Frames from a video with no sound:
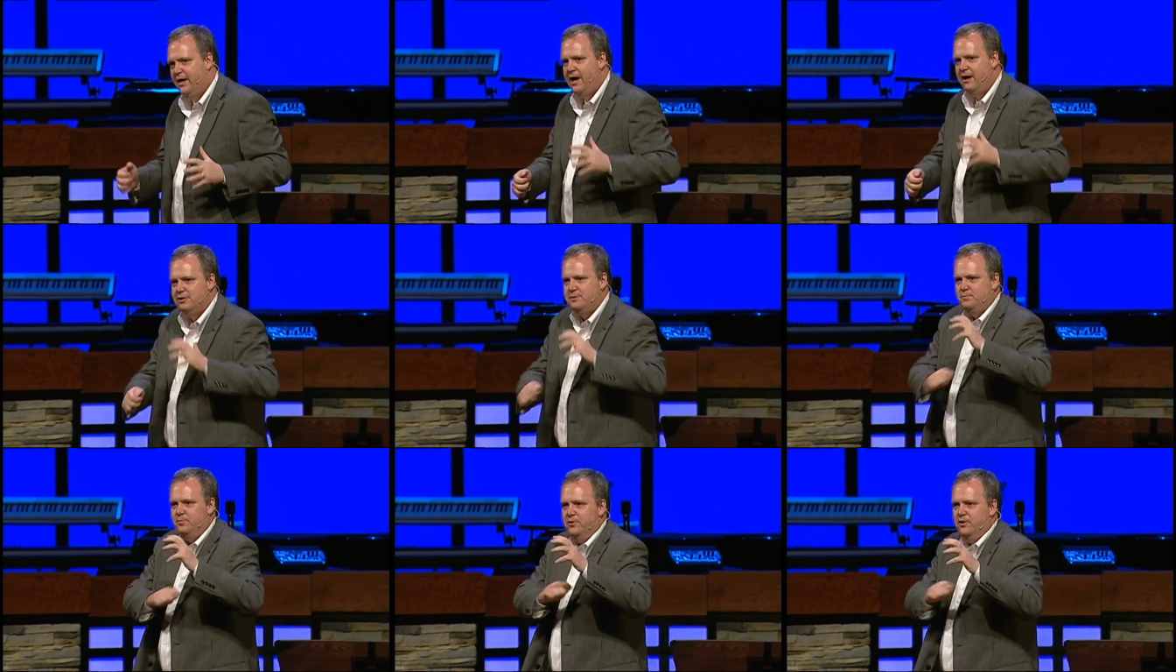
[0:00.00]
and I
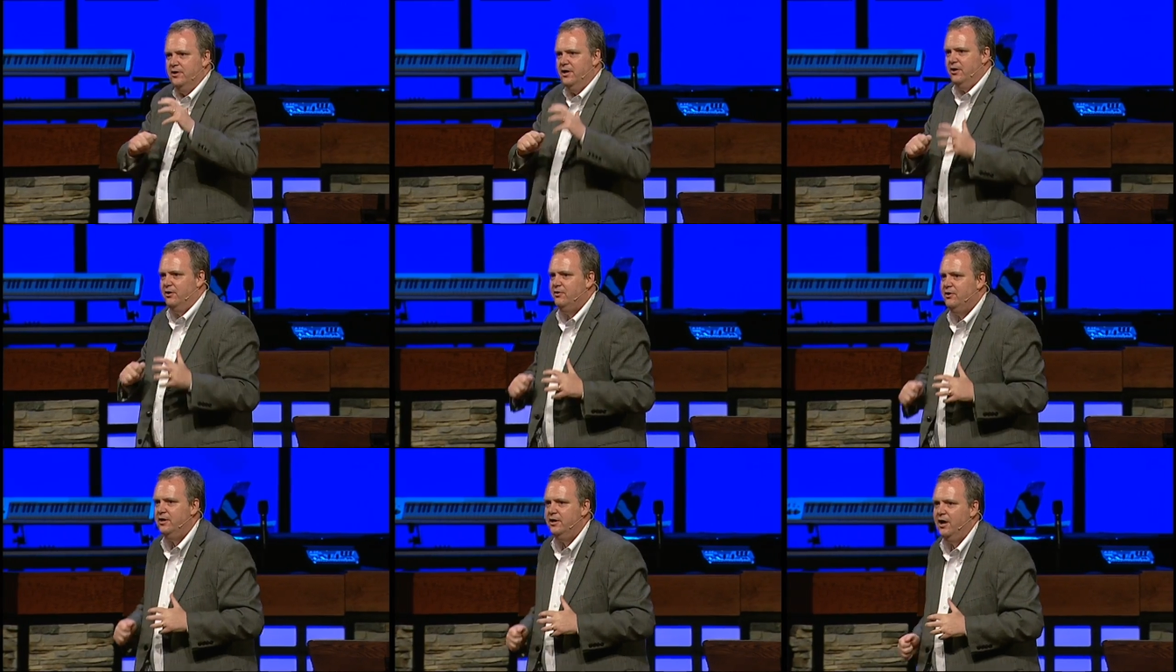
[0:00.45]
was putting
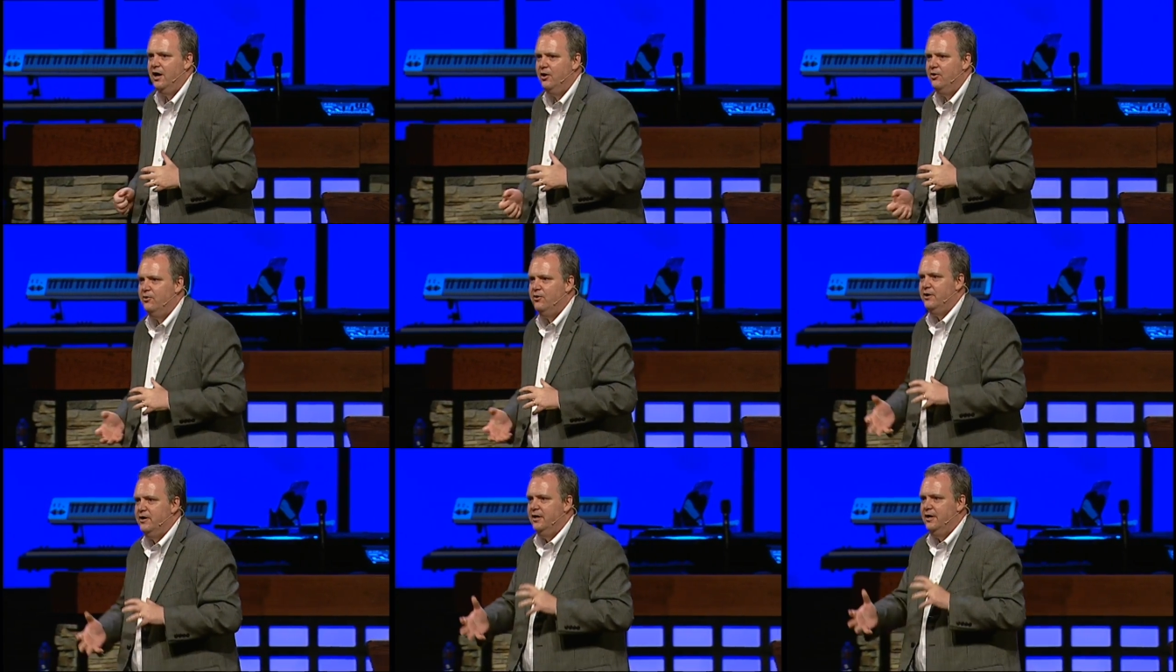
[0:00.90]
on
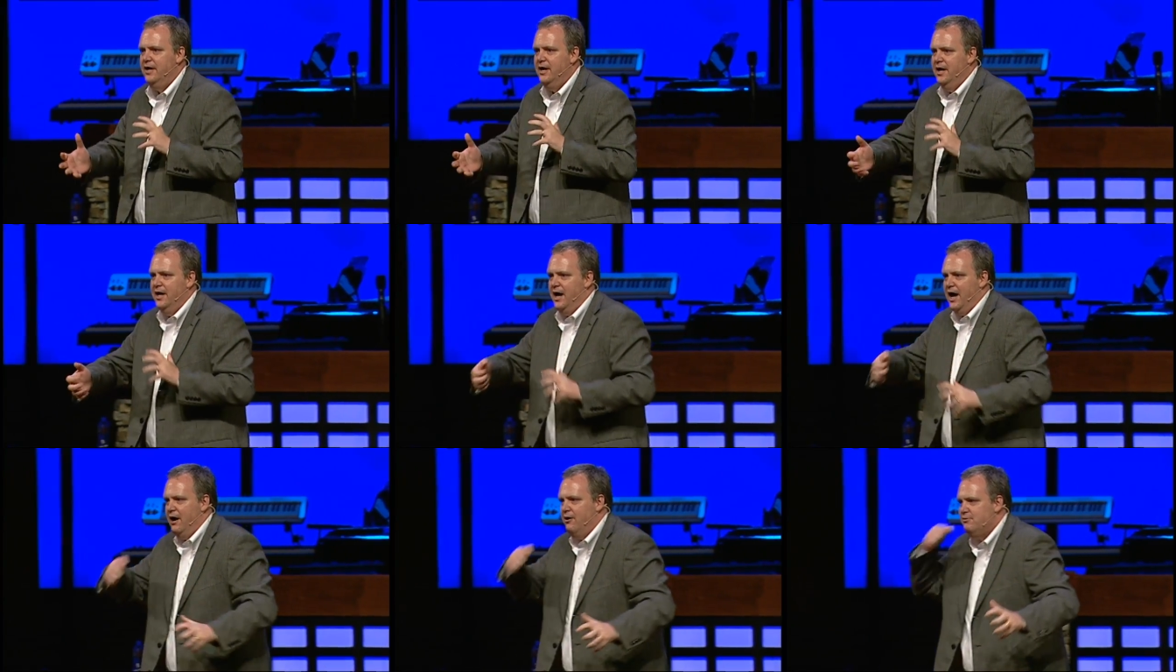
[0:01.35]
deodorant,
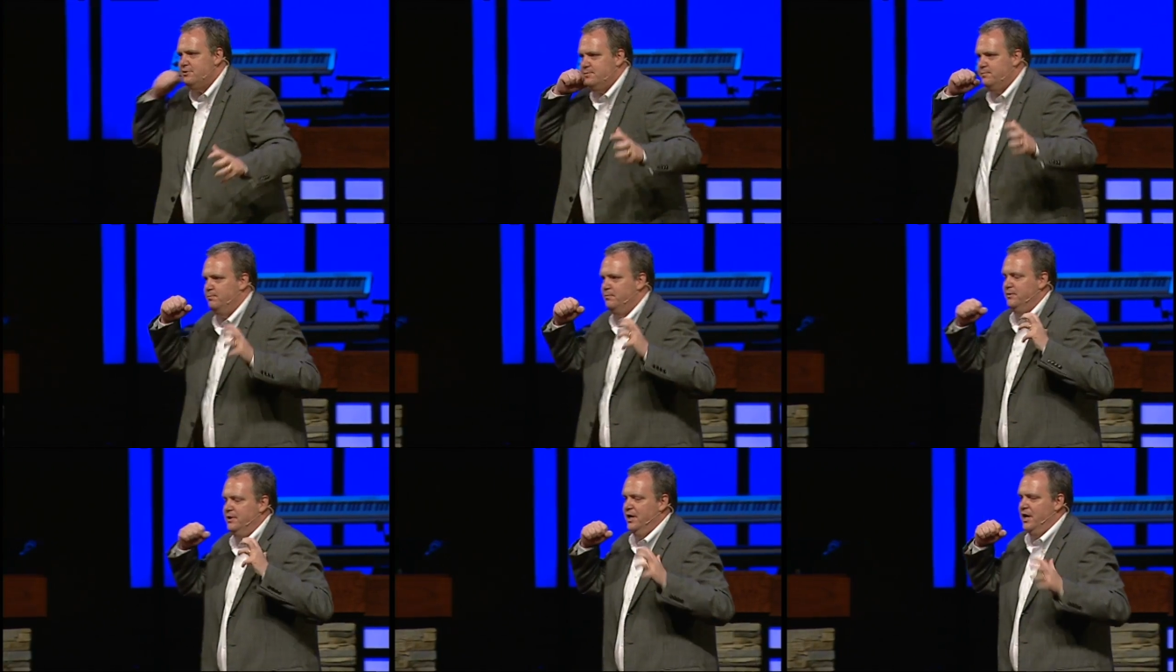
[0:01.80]
I was,
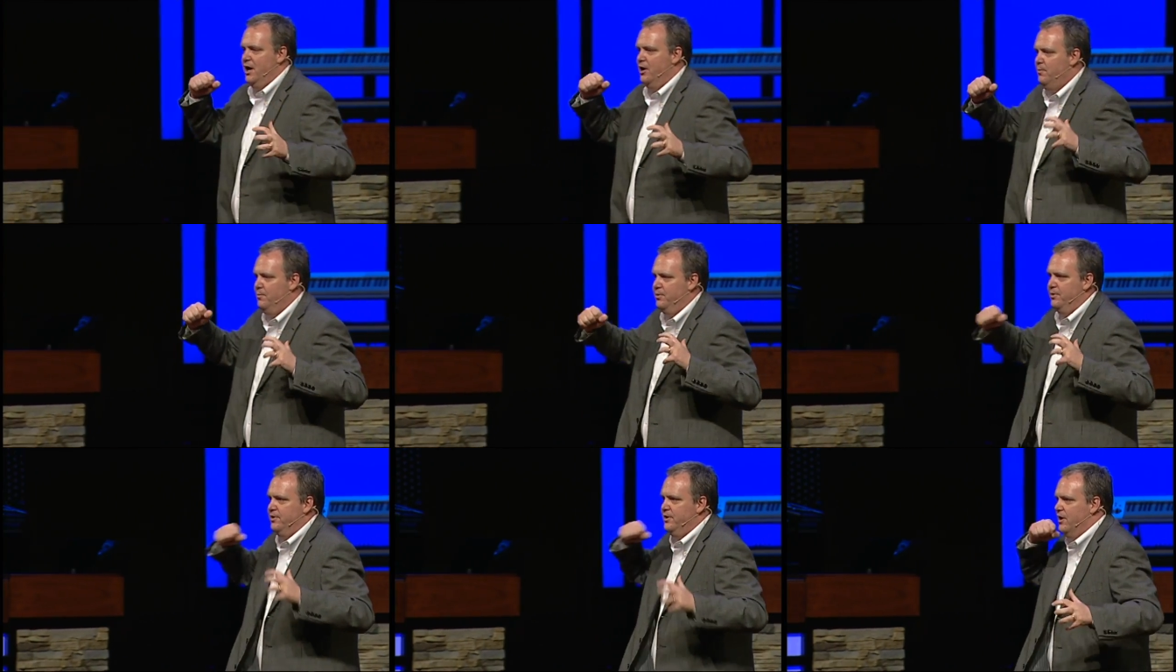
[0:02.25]
you know,
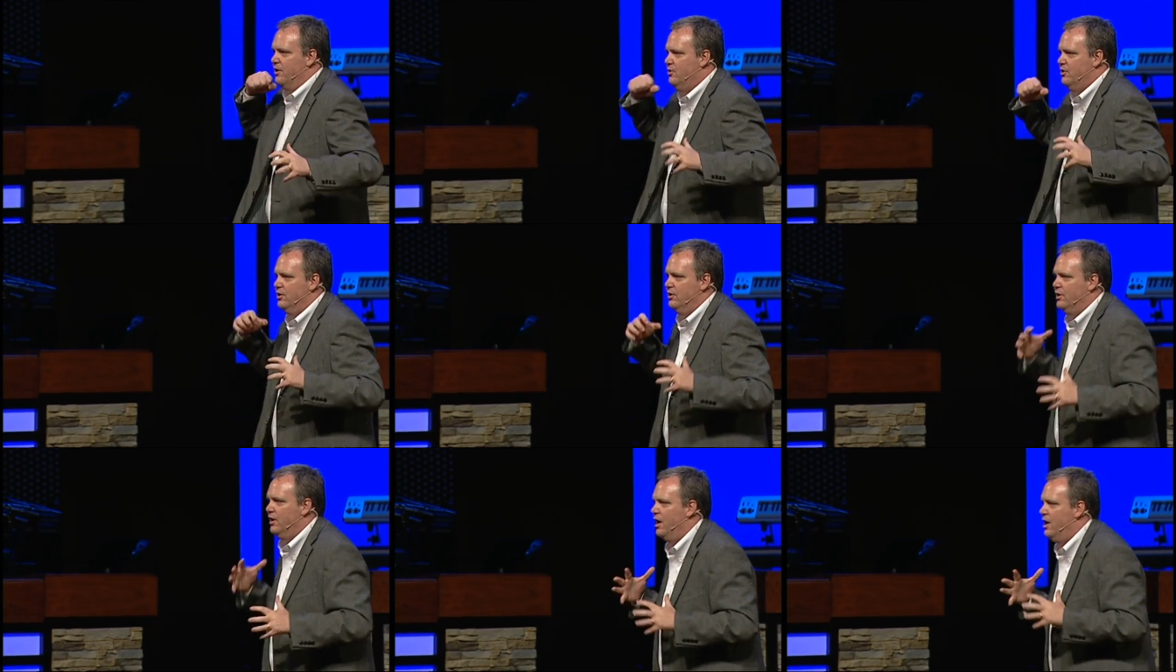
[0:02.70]
putting on
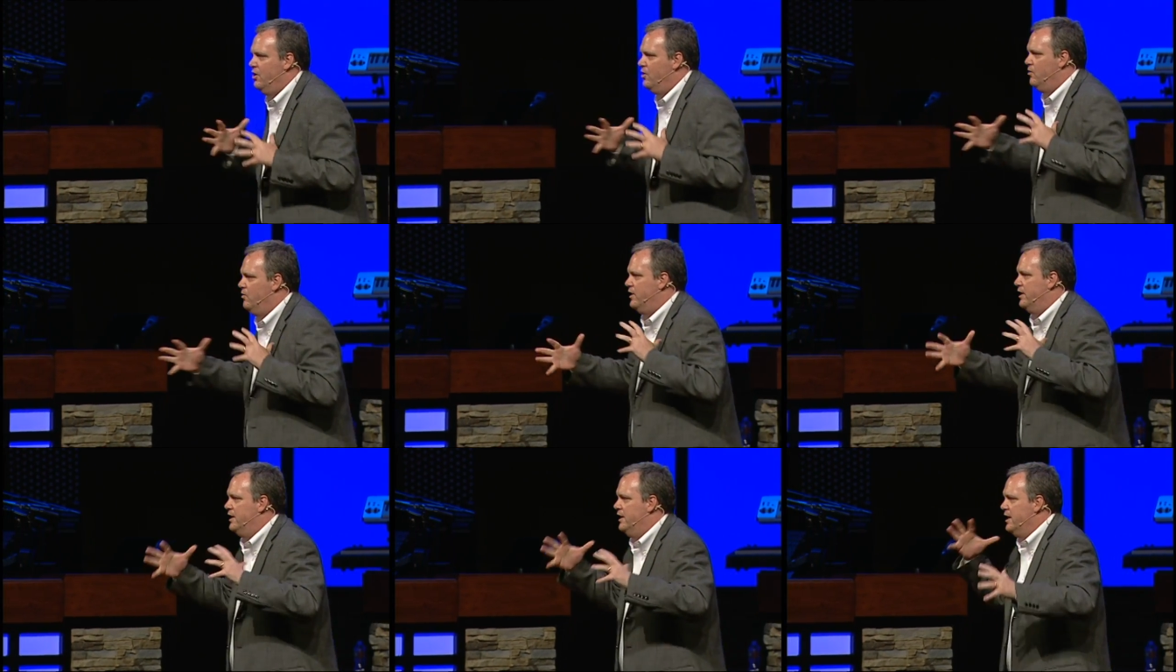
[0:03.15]

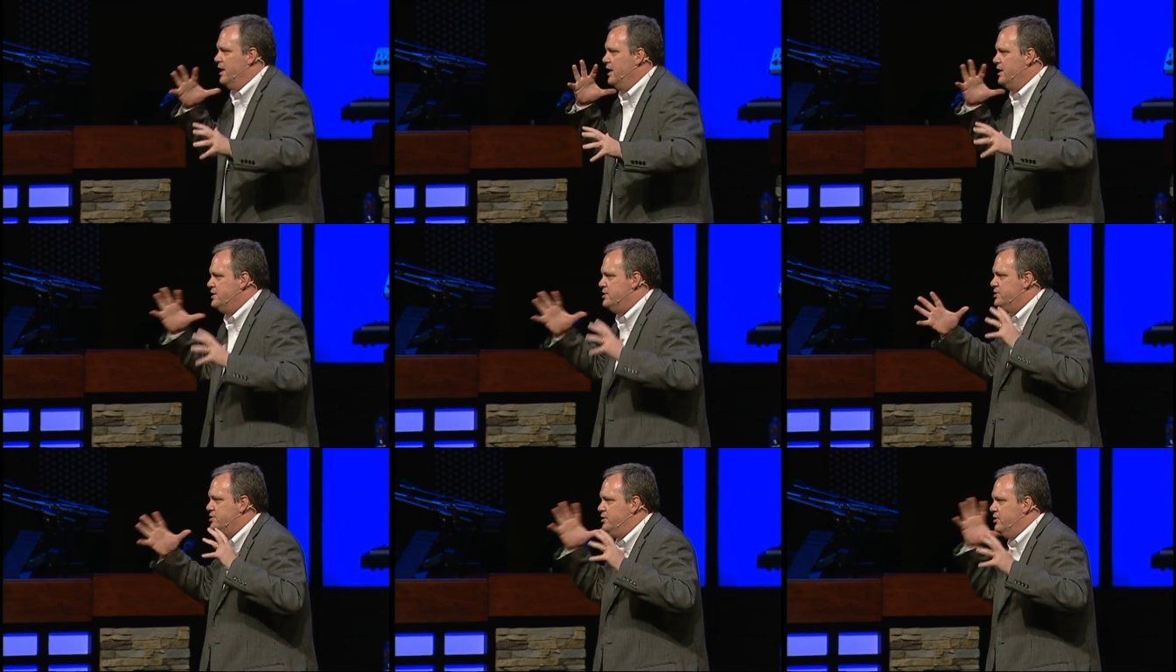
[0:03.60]
cologne and
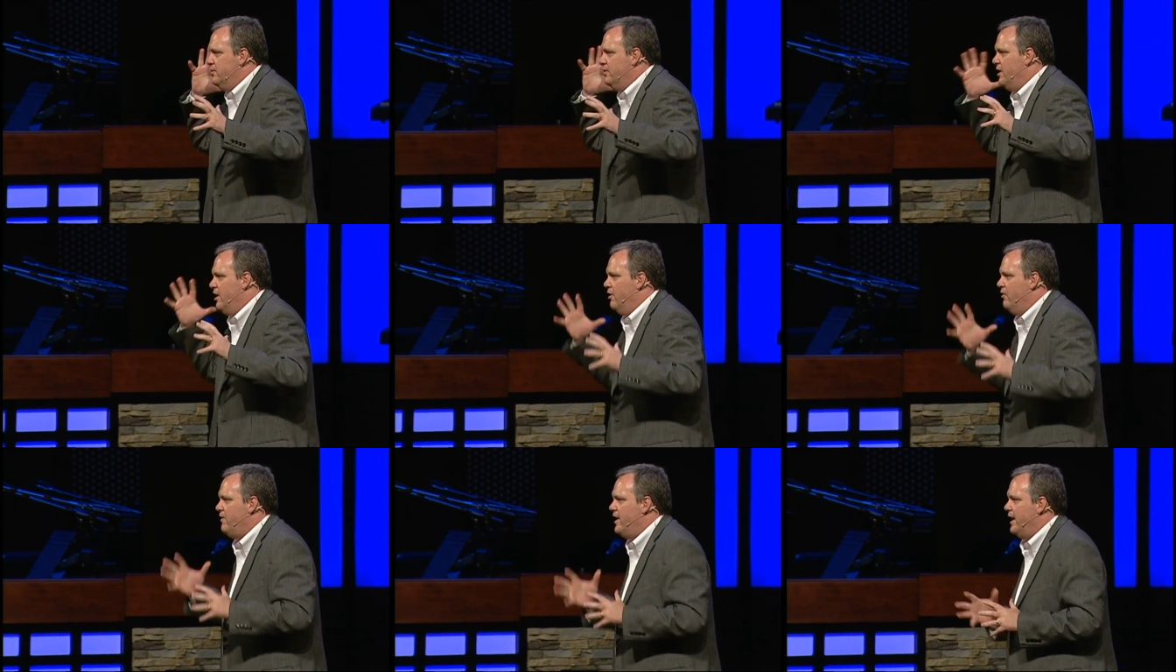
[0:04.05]
just doing
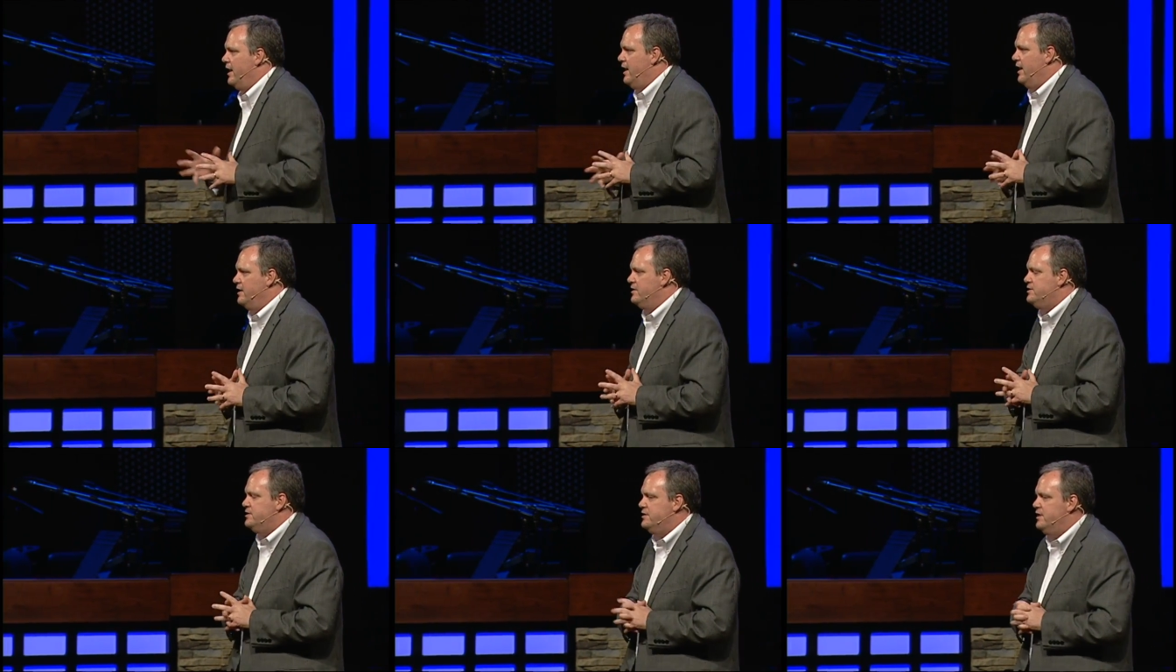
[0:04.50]
all that
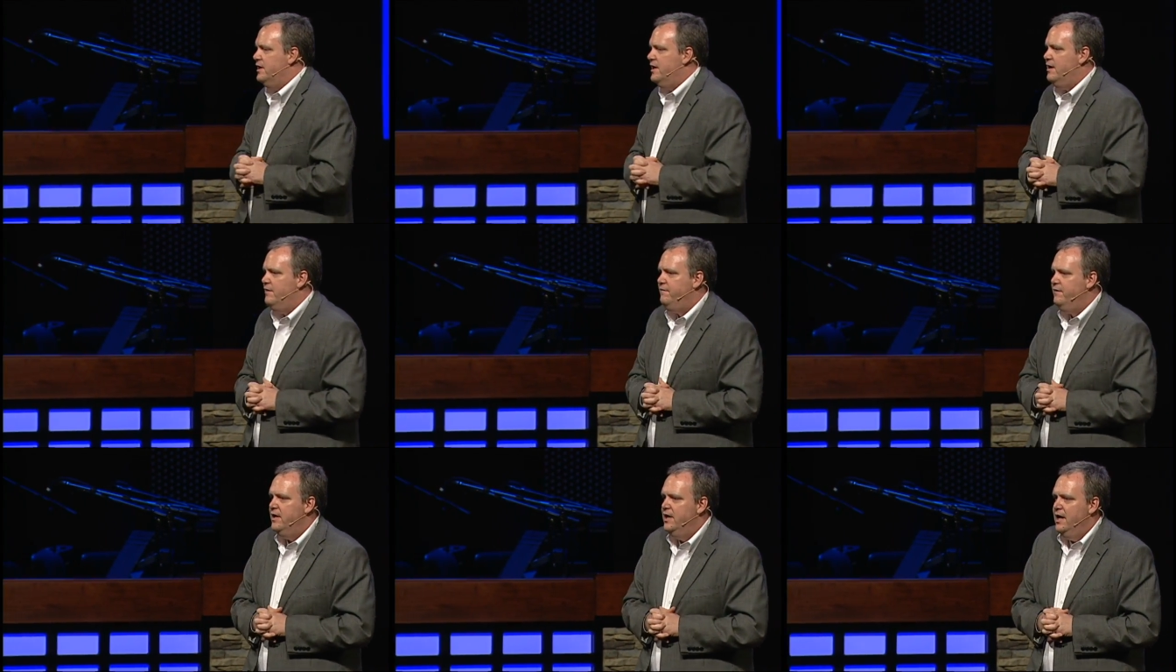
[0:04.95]
kind of
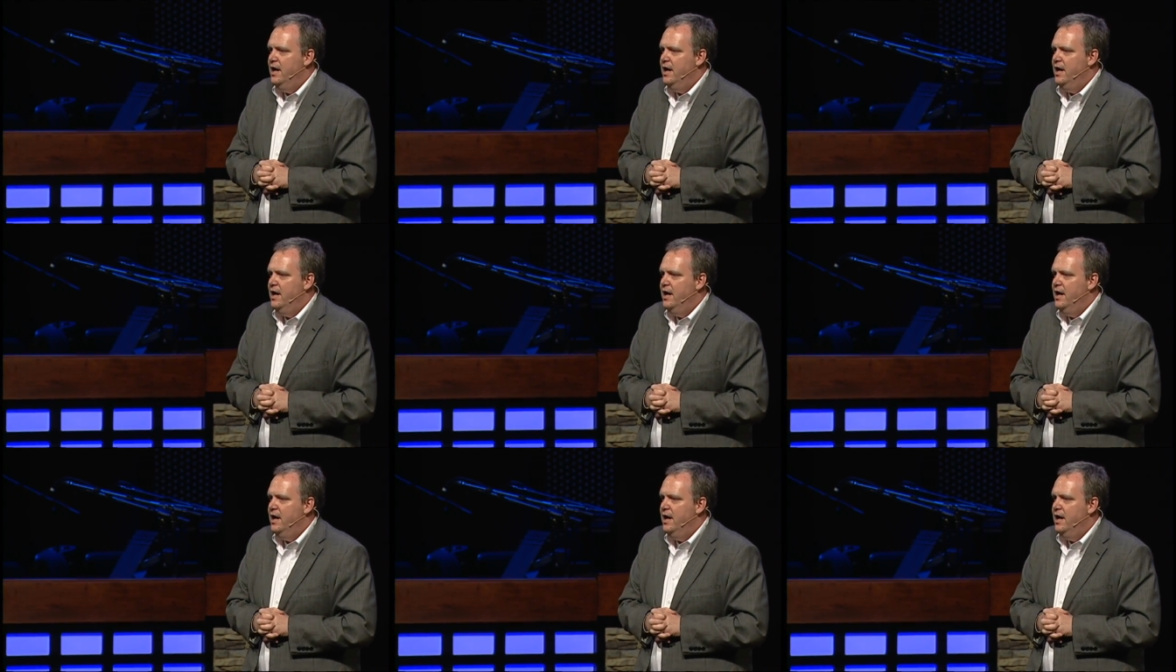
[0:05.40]
stuff,